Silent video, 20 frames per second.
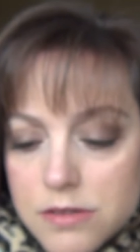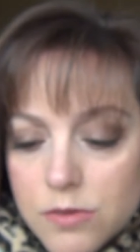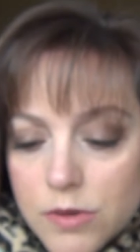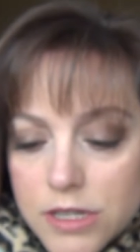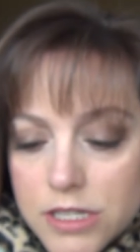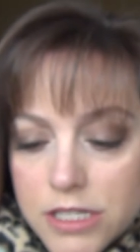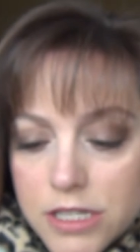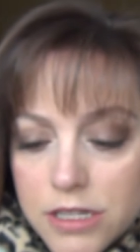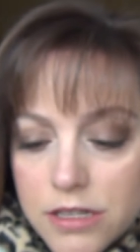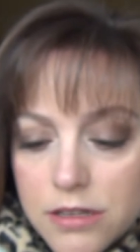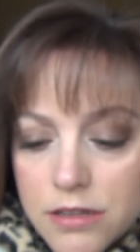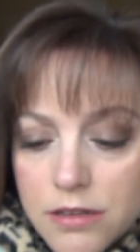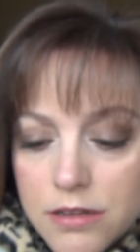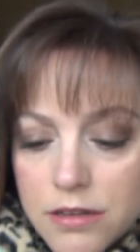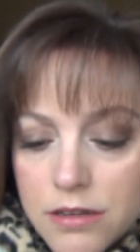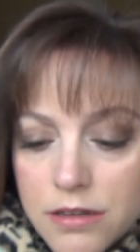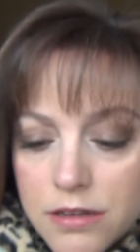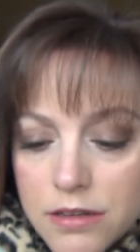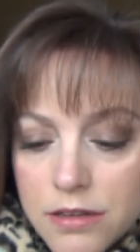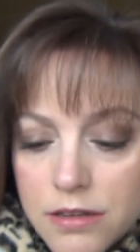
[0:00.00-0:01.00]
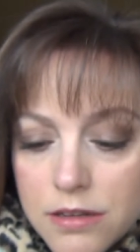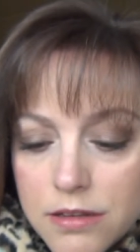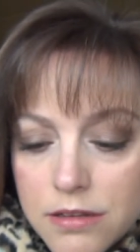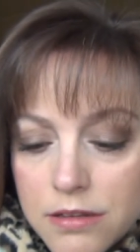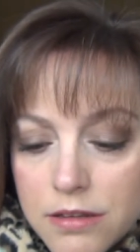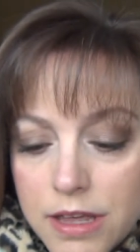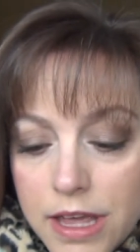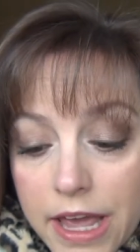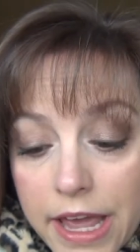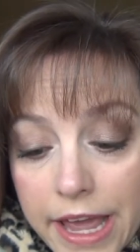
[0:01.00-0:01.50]
swatch it.
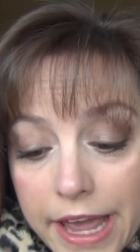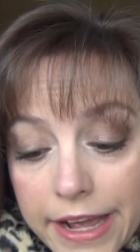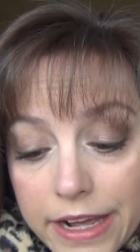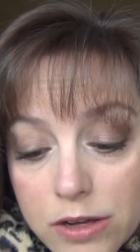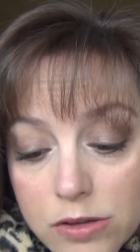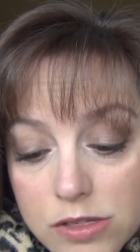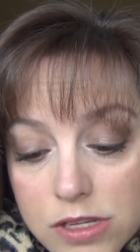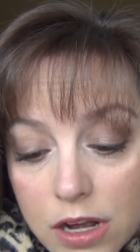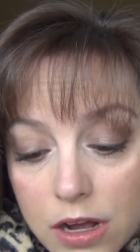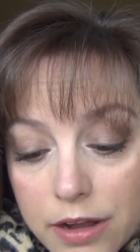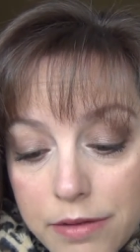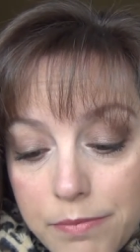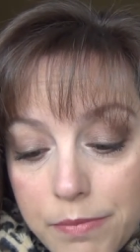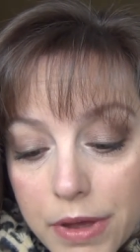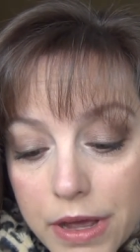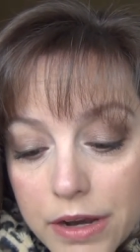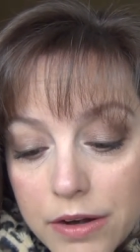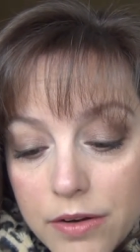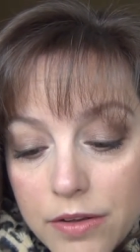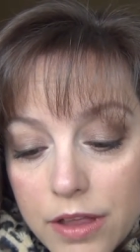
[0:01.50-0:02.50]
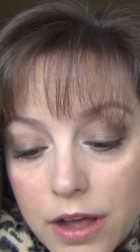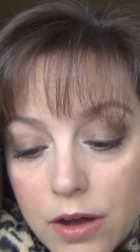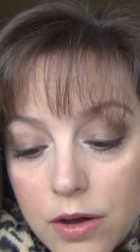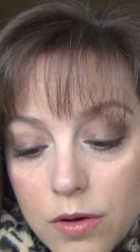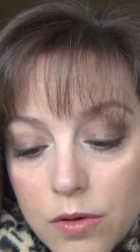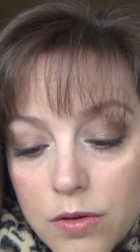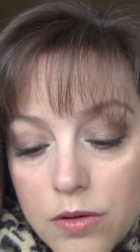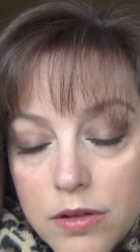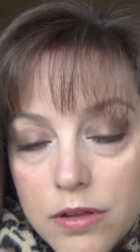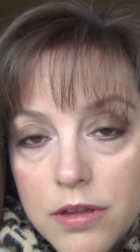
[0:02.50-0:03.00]
It goes on better
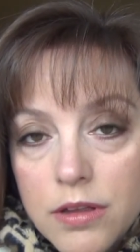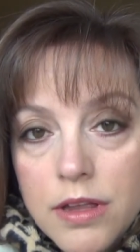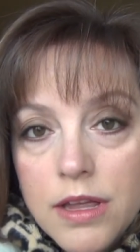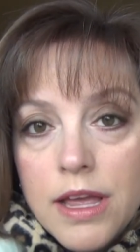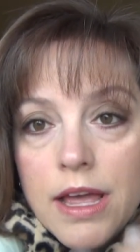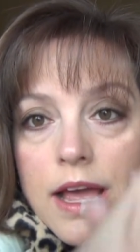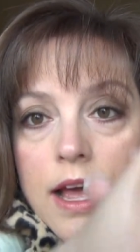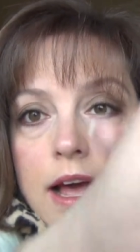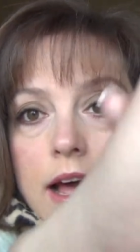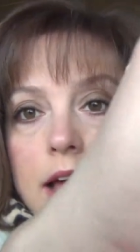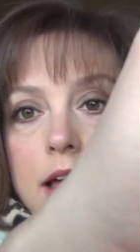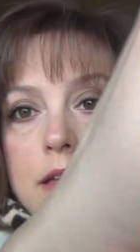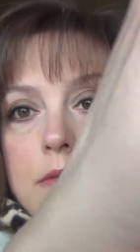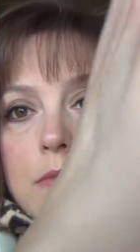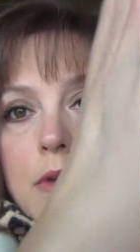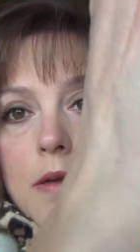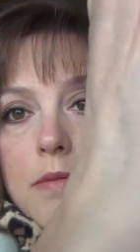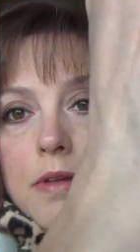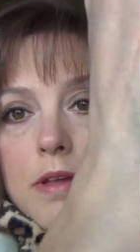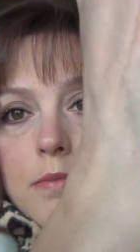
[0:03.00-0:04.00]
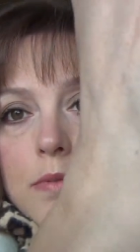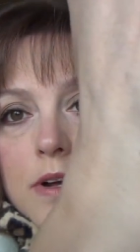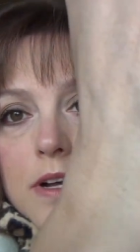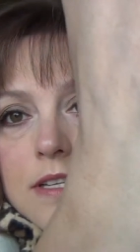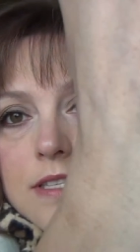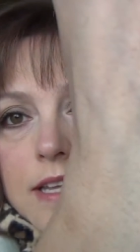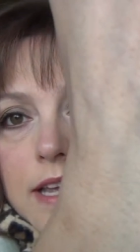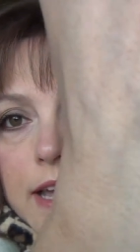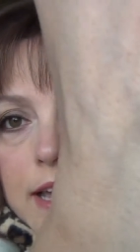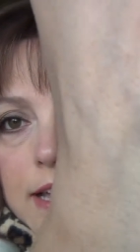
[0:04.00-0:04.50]
though. Maybe because it